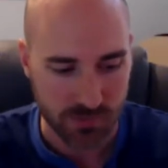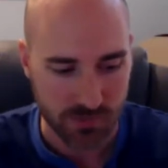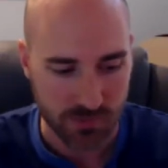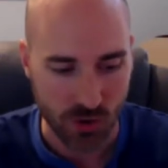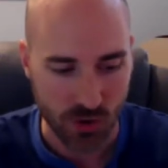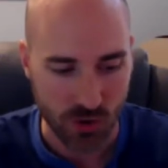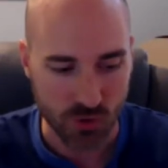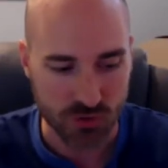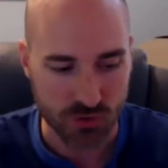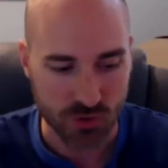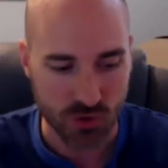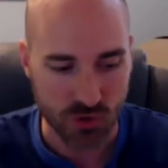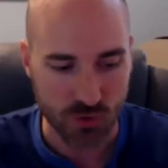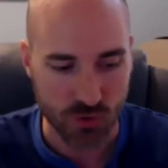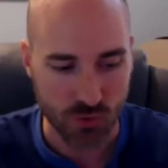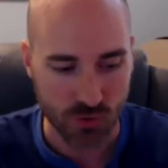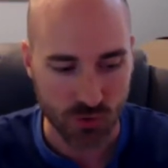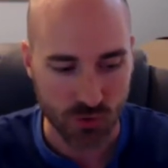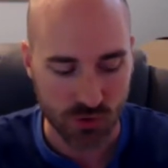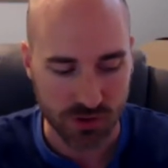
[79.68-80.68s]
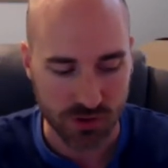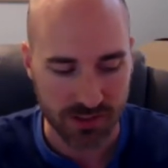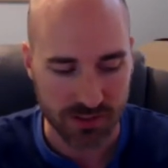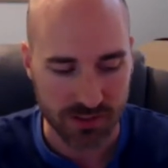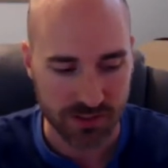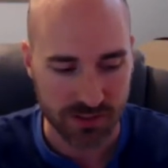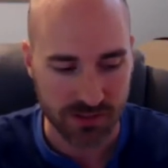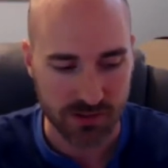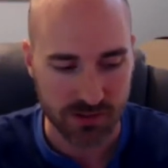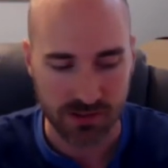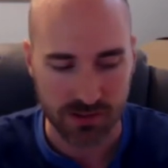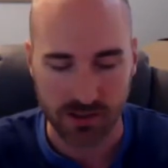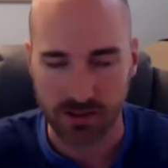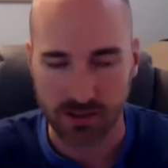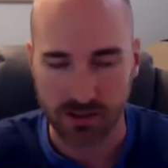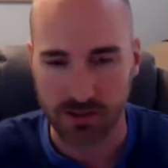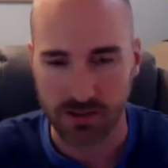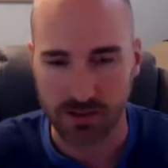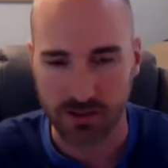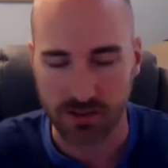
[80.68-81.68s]
Also, we'll link.
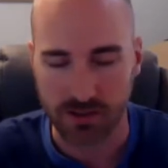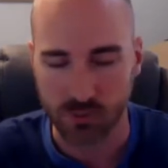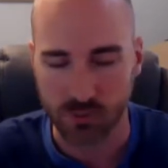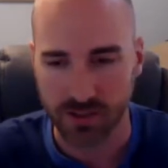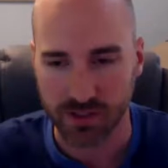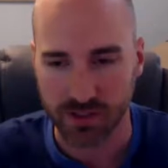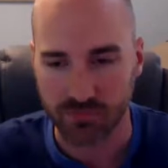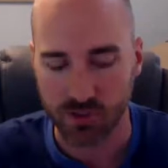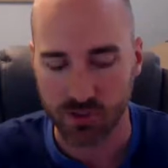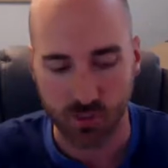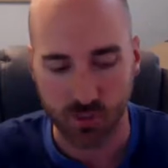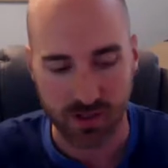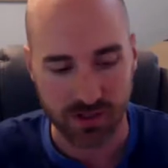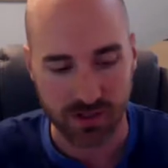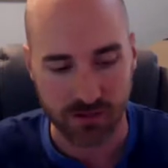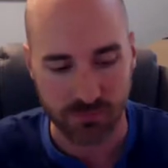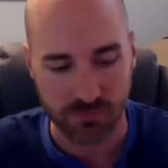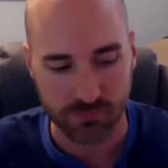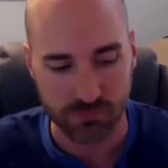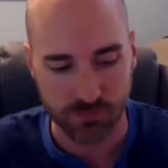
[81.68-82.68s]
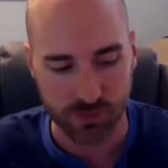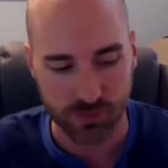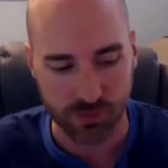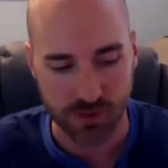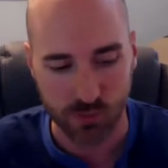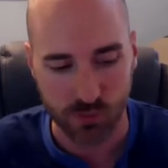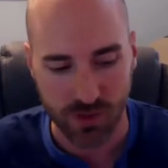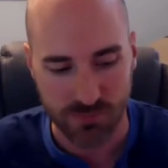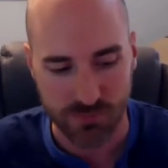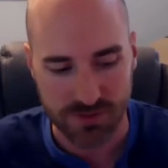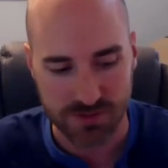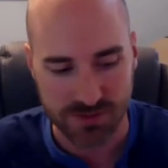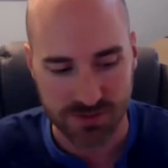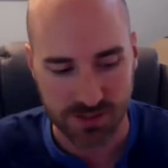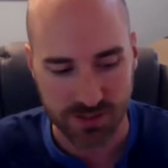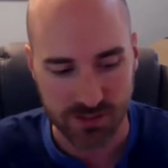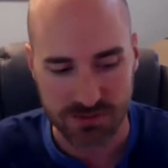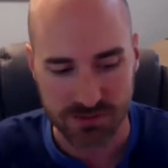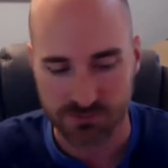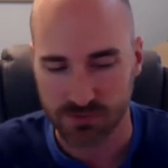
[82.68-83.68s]
We're giving away a free
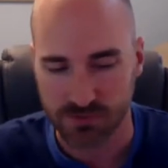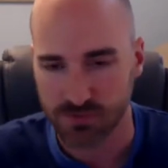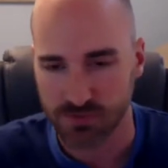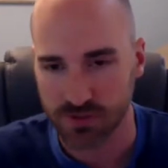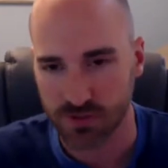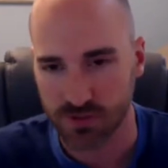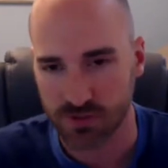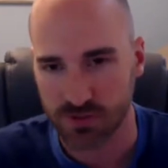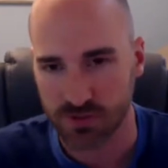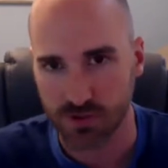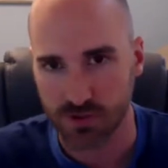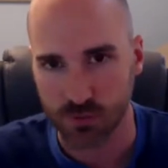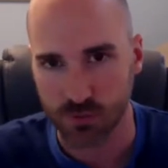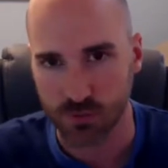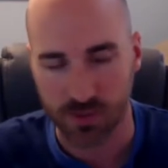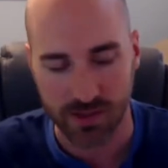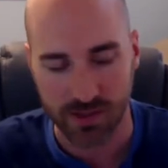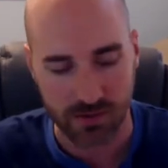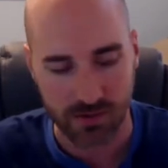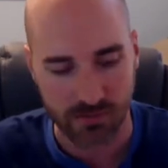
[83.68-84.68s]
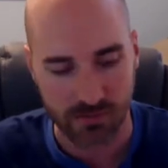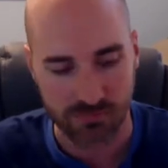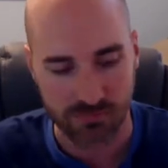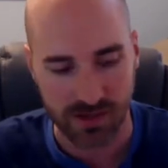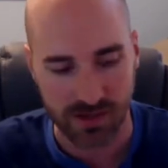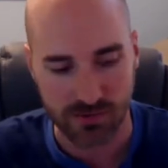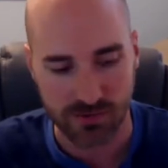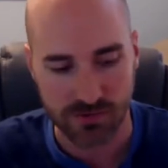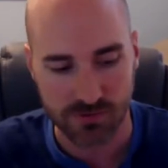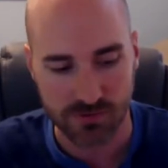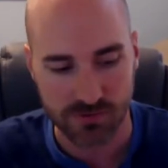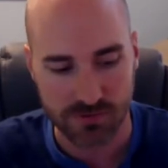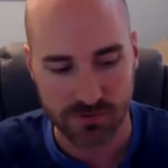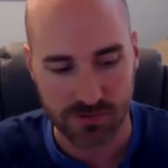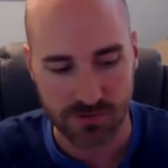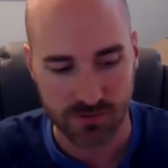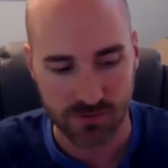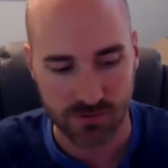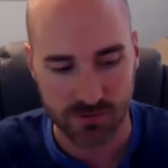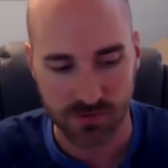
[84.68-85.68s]
website. It's a $1,500 value.
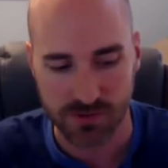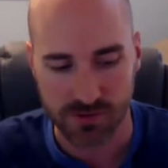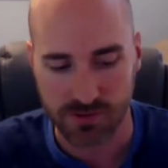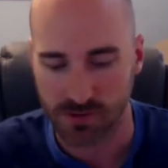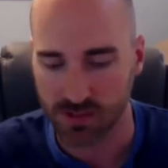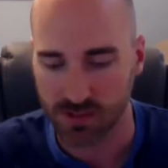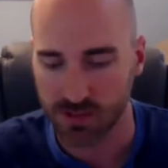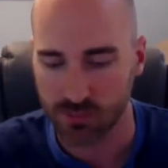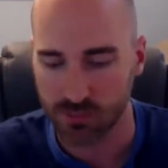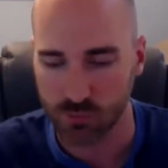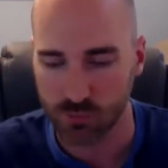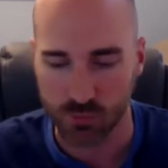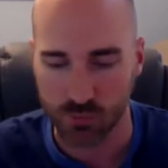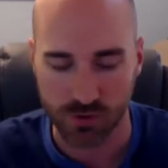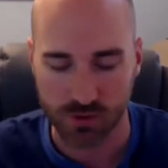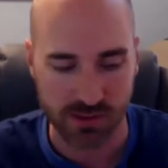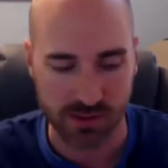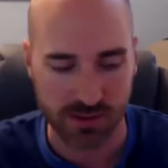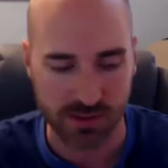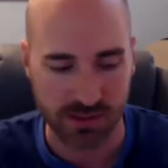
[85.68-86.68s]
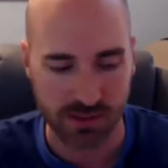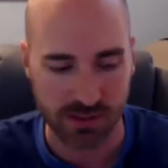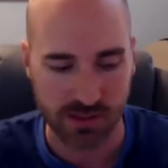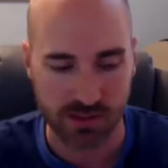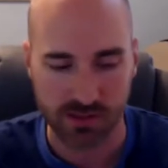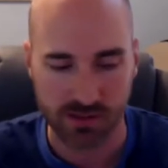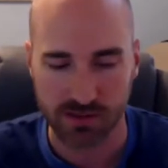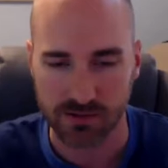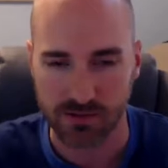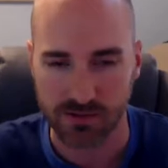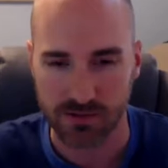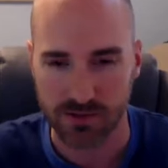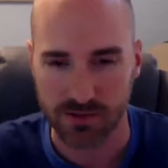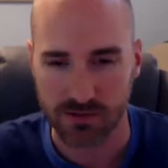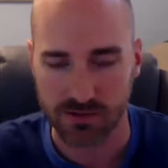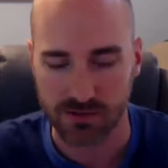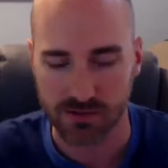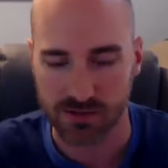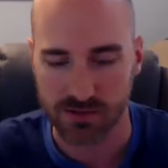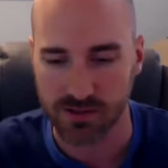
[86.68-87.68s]
So we'll put a link in there
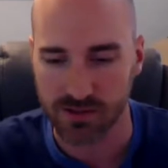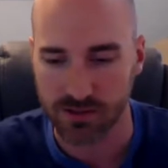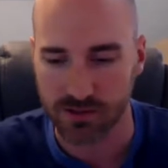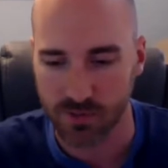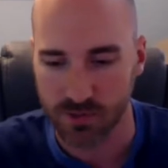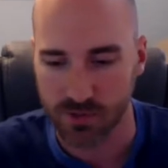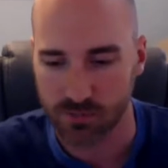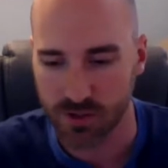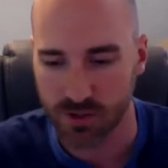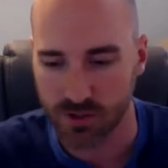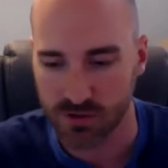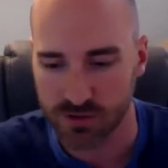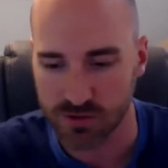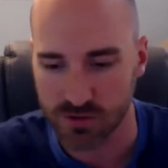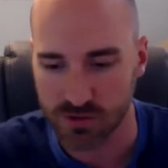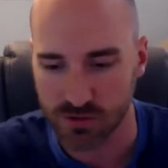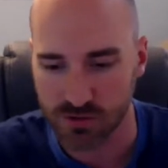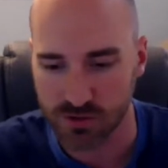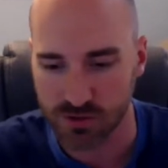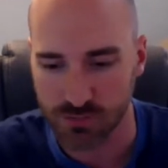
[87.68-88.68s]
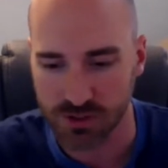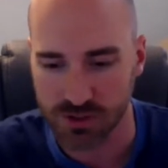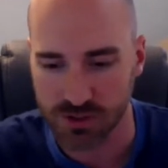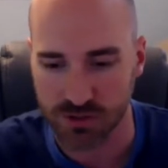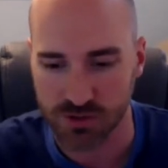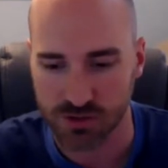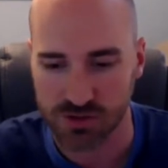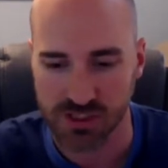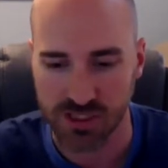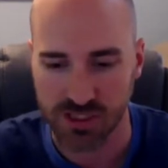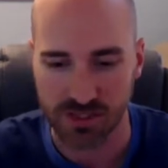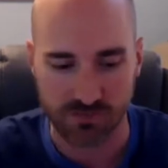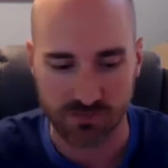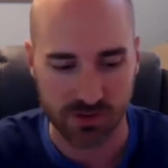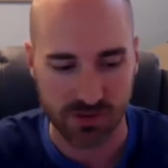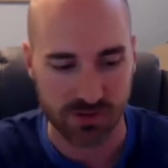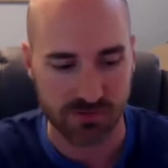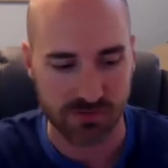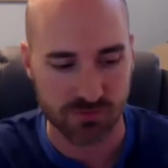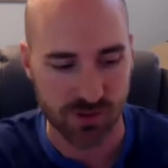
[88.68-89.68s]
near the end of the webinar too. So make sure you sign up for
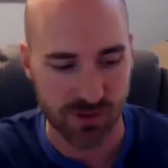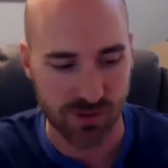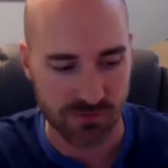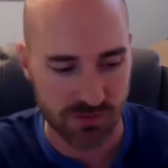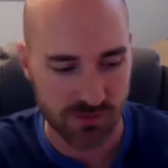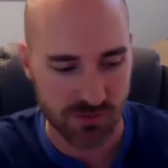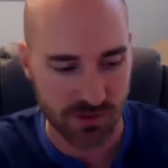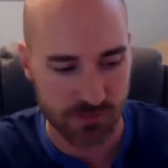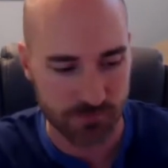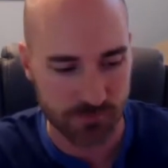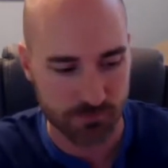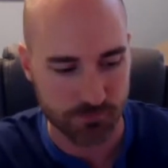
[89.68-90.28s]
that if you haven't yet.